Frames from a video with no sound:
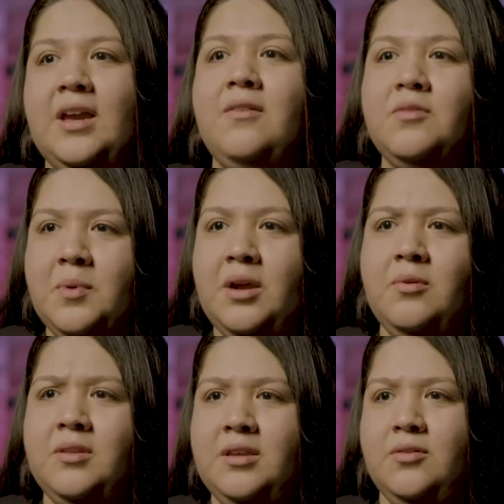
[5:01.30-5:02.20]
have the power
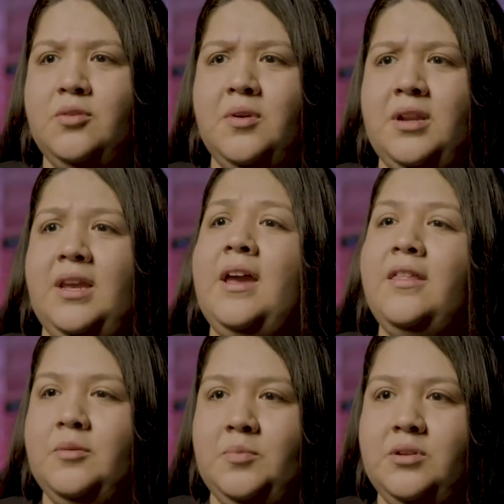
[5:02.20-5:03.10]
and the authority
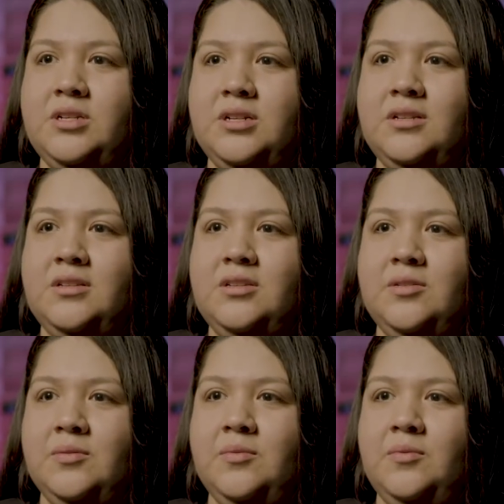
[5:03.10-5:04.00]
and the budget
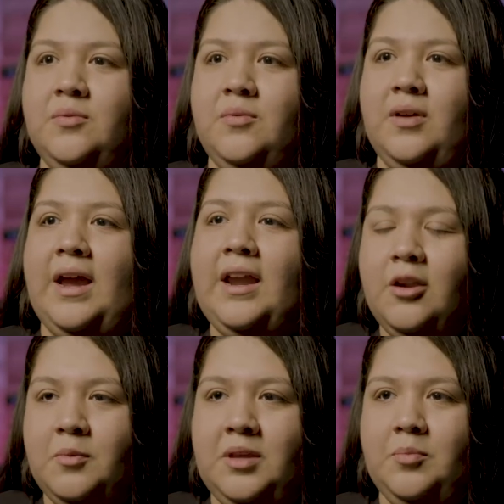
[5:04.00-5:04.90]
to hire
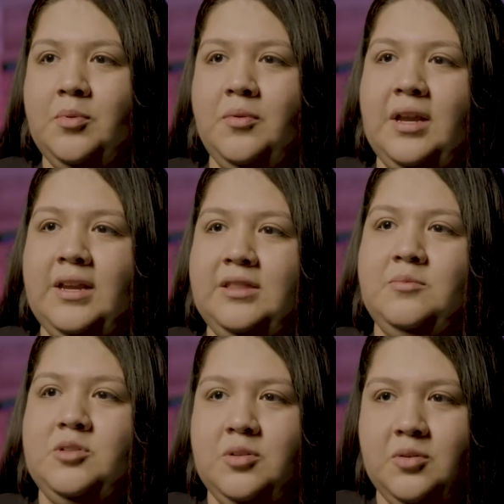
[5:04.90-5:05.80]
people and get them
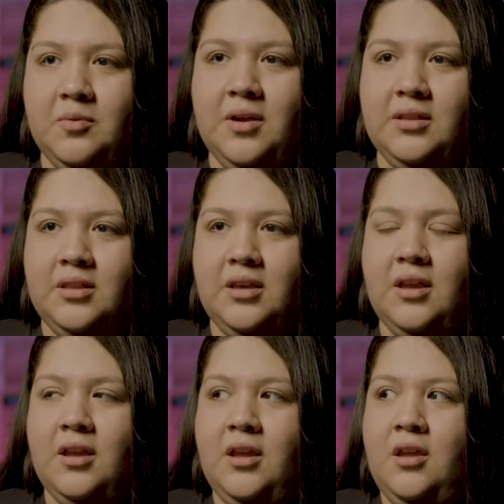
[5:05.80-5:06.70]
to do the right
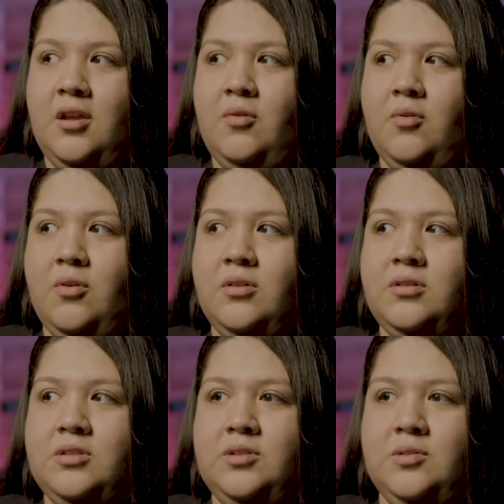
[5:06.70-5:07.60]
thing or
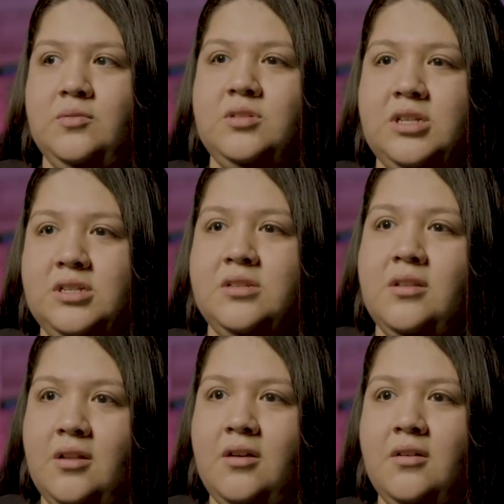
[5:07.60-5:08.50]
to change the
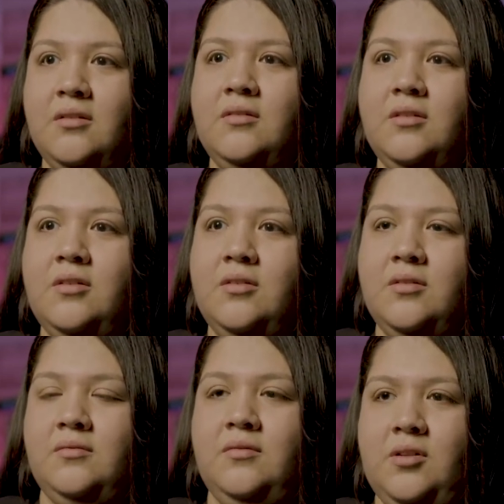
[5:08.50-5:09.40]
law
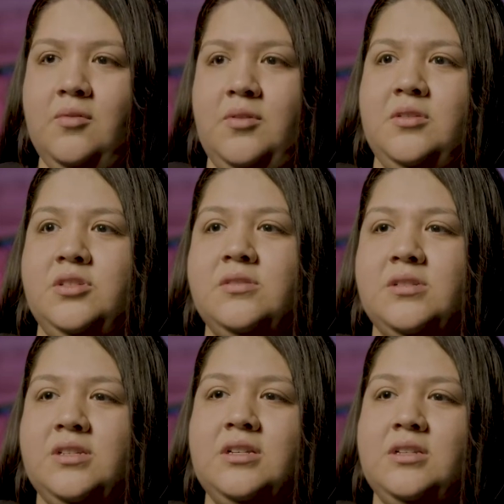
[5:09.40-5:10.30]
under you know their
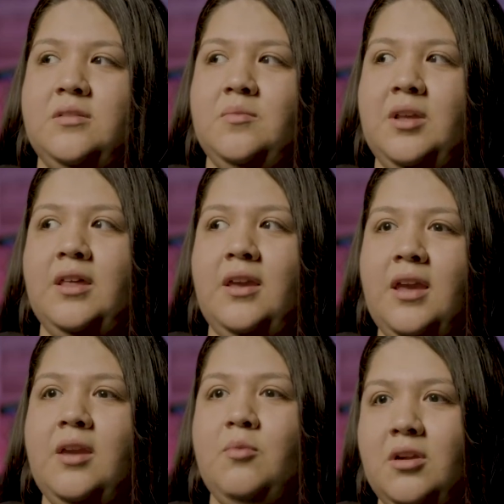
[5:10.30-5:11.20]
jurisdiction and be like
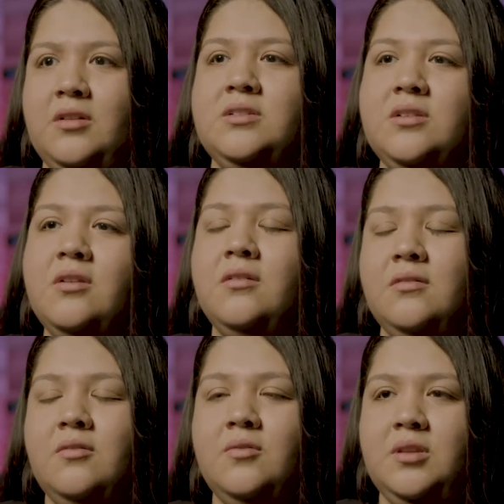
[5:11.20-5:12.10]
hey we're going to start
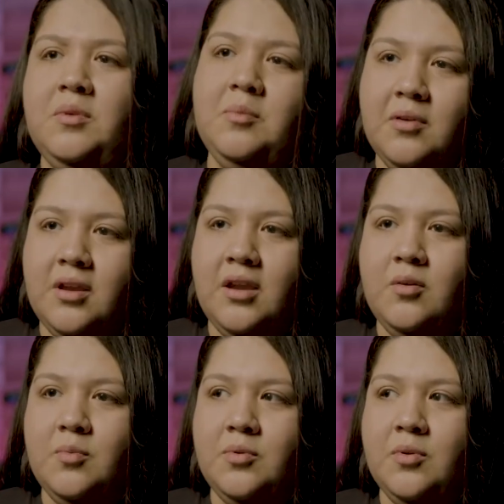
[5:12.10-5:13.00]
holding people
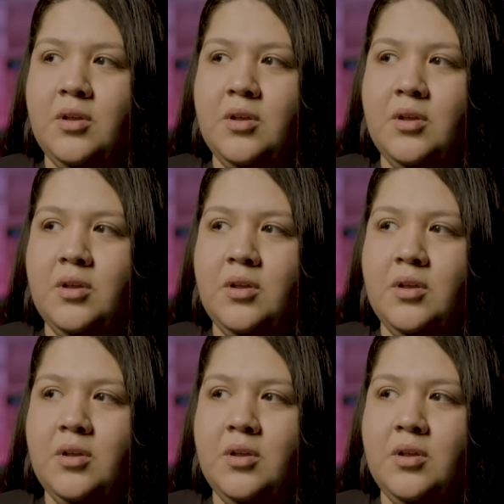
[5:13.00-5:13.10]
accountable